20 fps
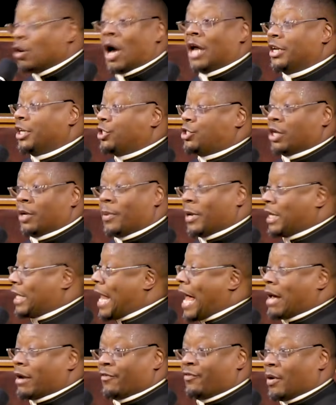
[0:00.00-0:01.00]
No, I need you a bit
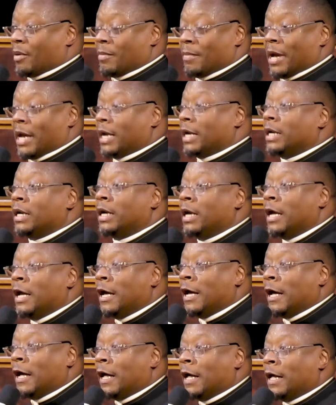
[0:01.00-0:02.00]
louder for me, man.
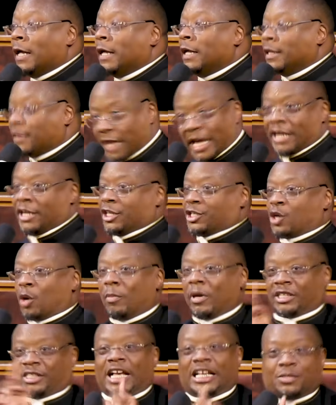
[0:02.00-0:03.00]
Thank you
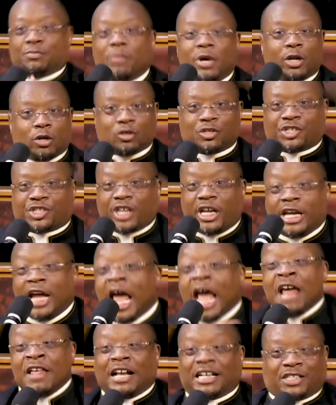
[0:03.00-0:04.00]
so much. That's middle C.
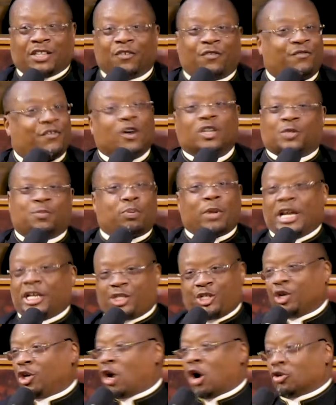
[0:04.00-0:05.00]
That's the first
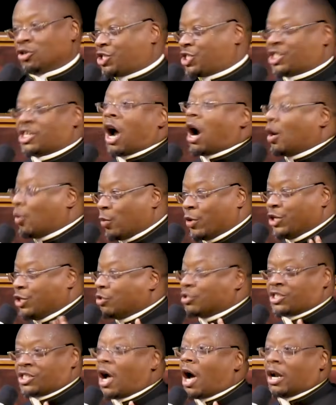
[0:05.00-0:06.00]
place you're going to start when
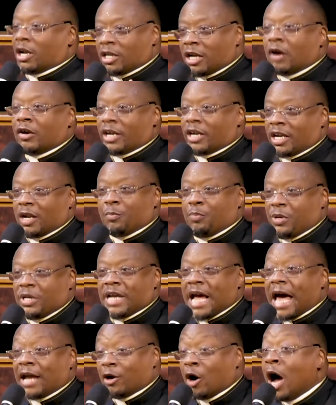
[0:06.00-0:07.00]
you start learning the
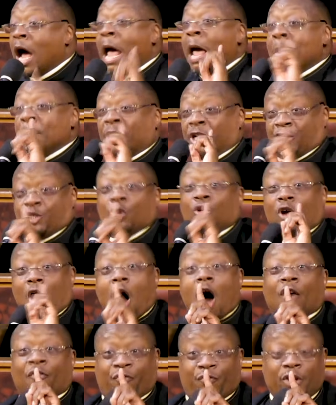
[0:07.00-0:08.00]
piano. But you
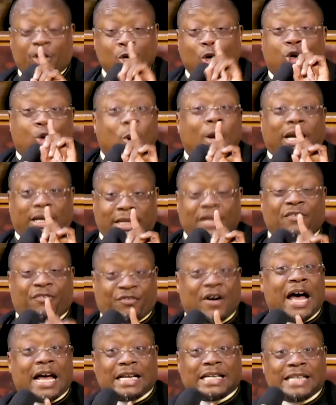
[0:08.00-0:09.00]
quickly
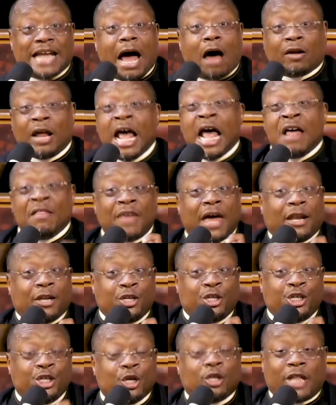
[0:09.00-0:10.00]
find out
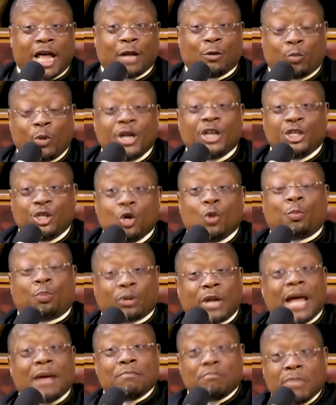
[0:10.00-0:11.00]
that when you
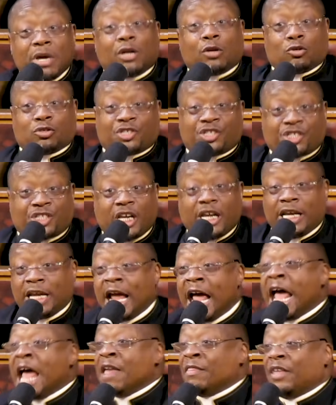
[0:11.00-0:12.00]
play middle
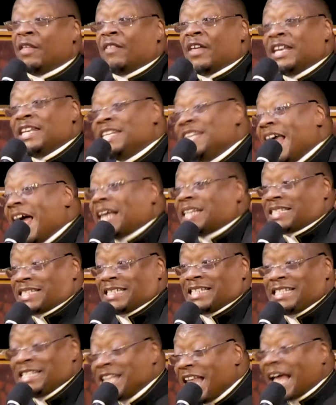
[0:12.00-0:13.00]
C, then the
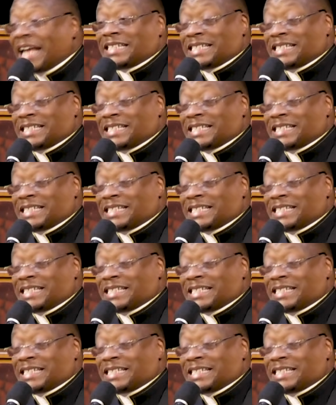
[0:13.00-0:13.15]
next